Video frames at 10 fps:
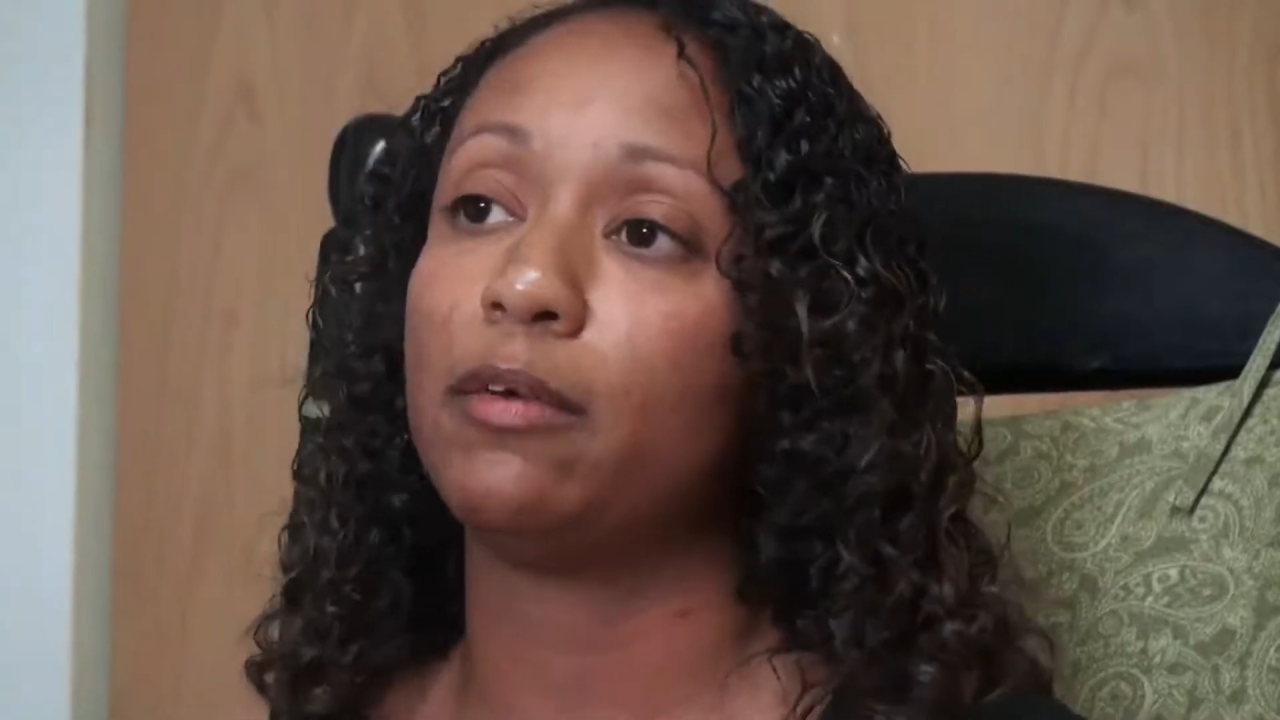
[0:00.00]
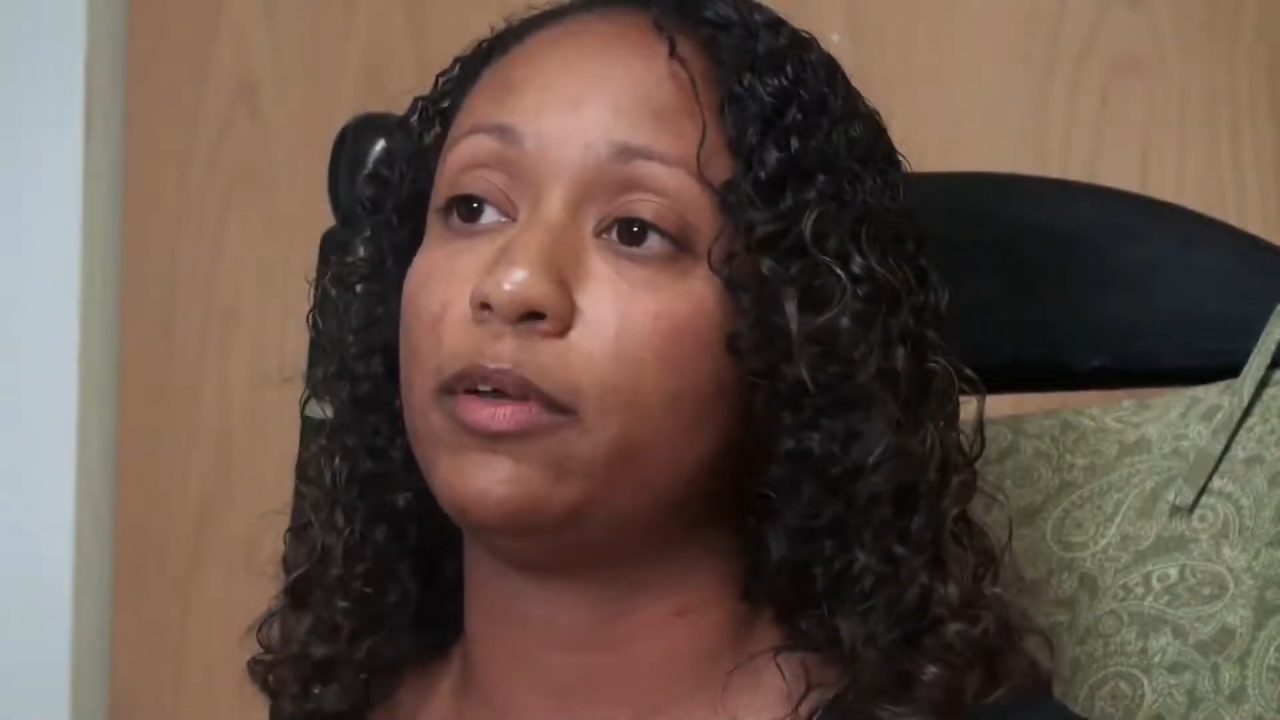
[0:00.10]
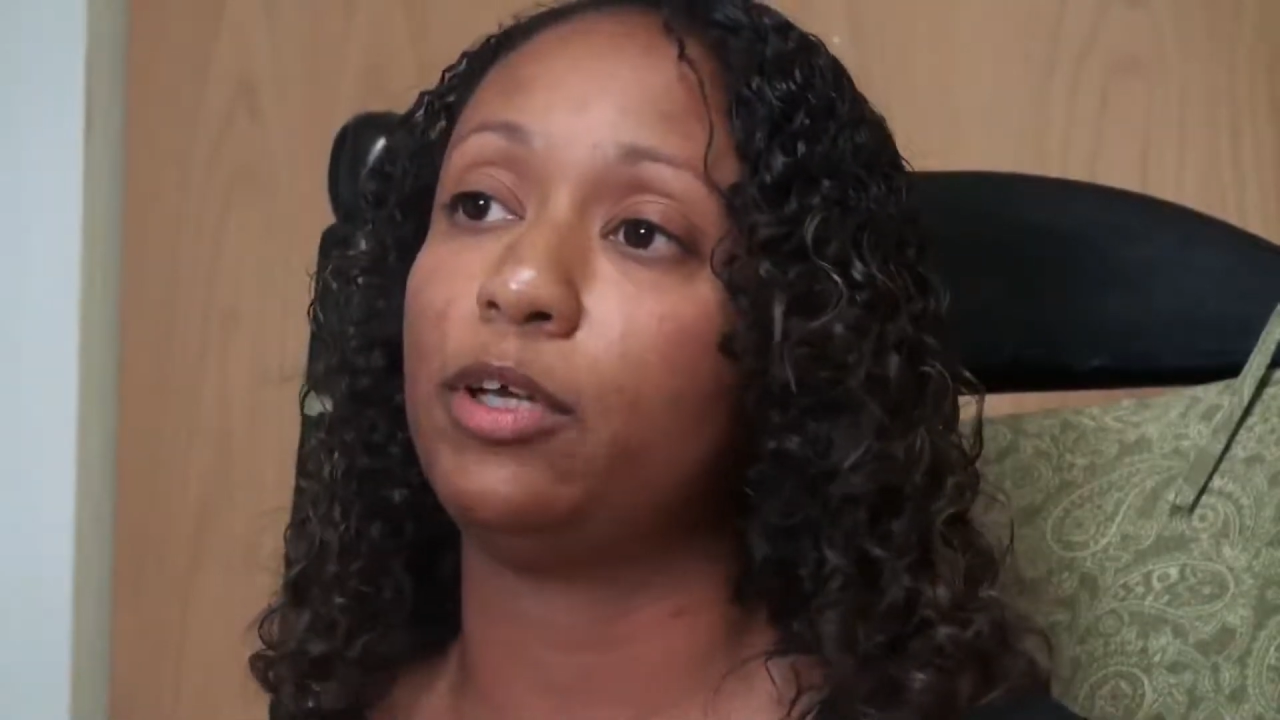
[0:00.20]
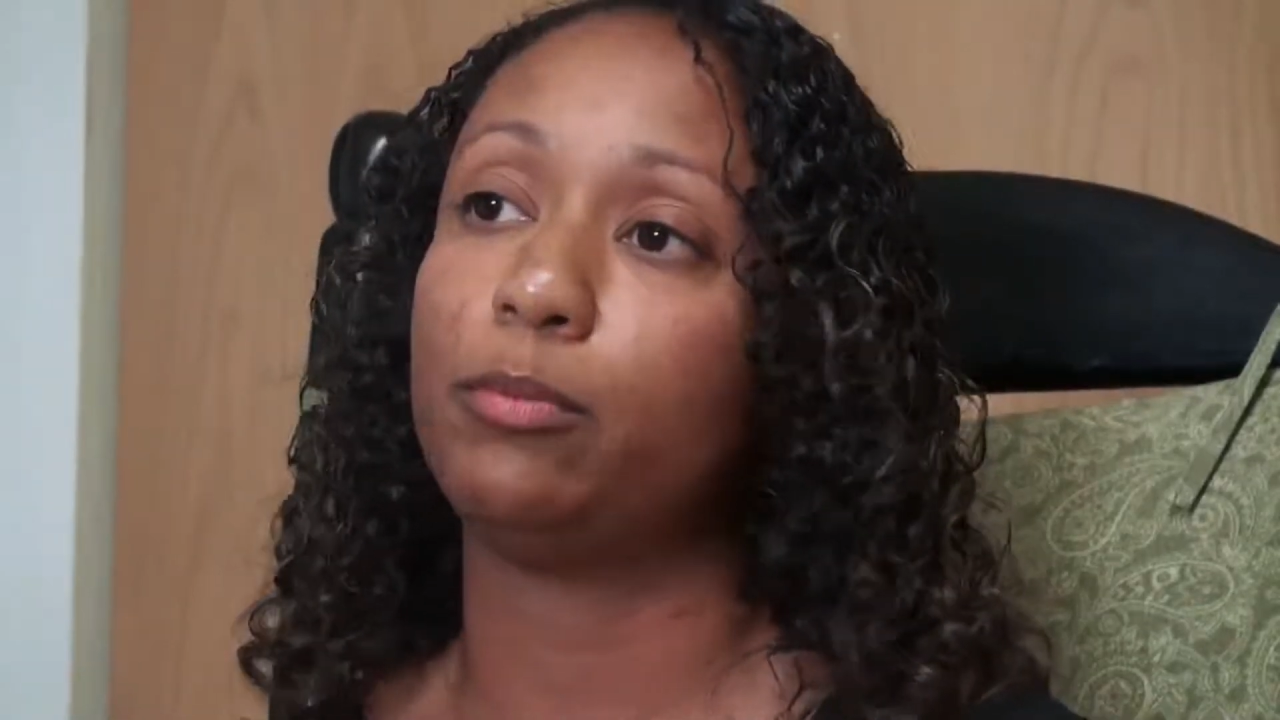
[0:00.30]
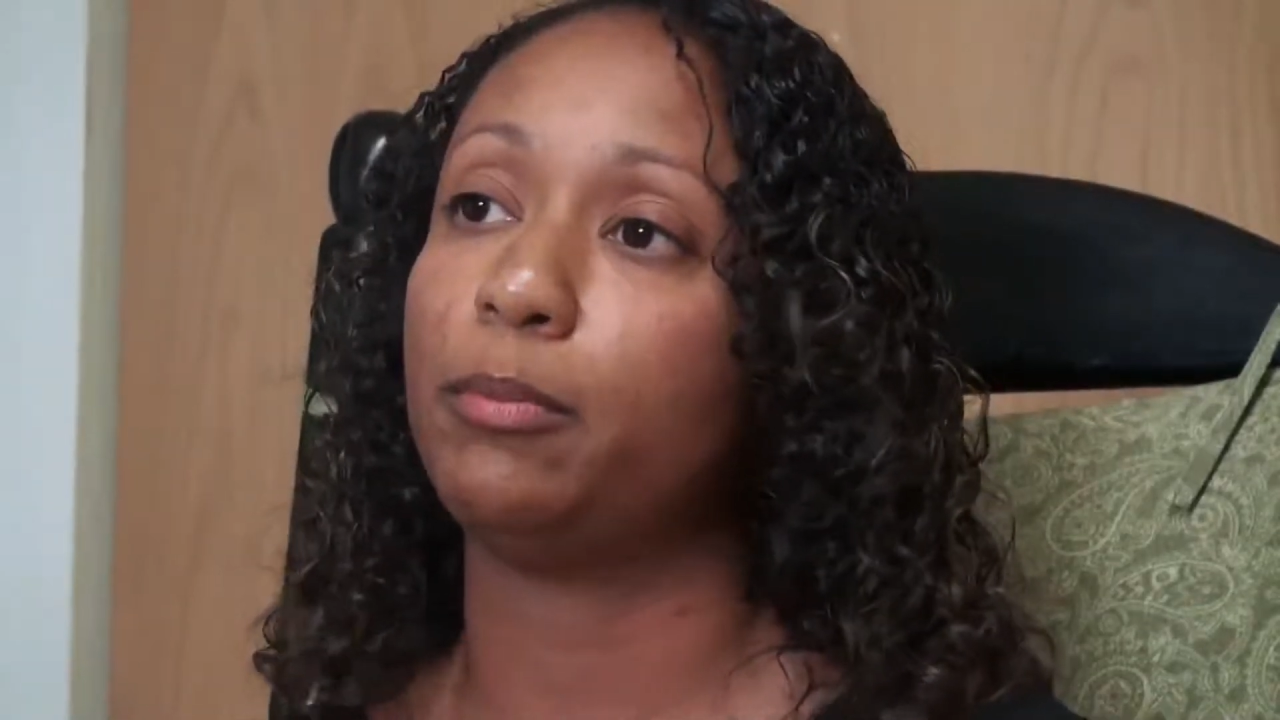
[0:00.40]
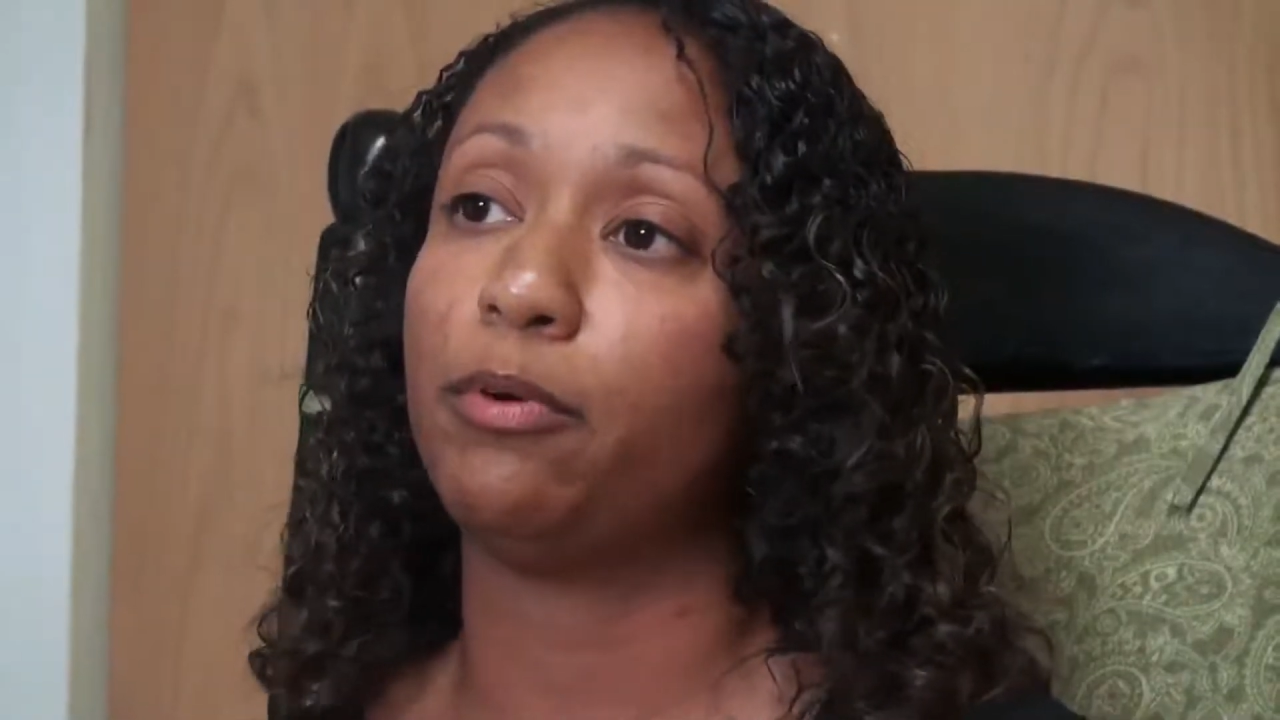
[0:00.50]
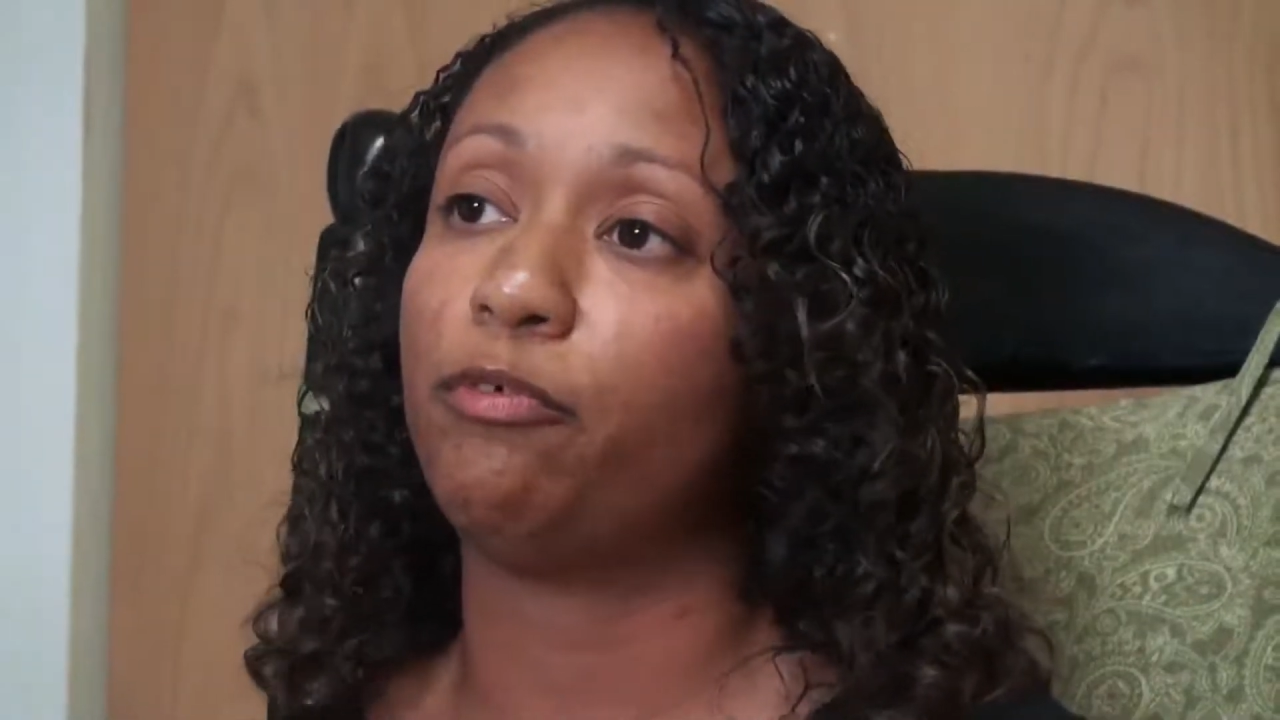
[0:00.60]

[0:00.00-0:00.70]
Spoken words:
of a human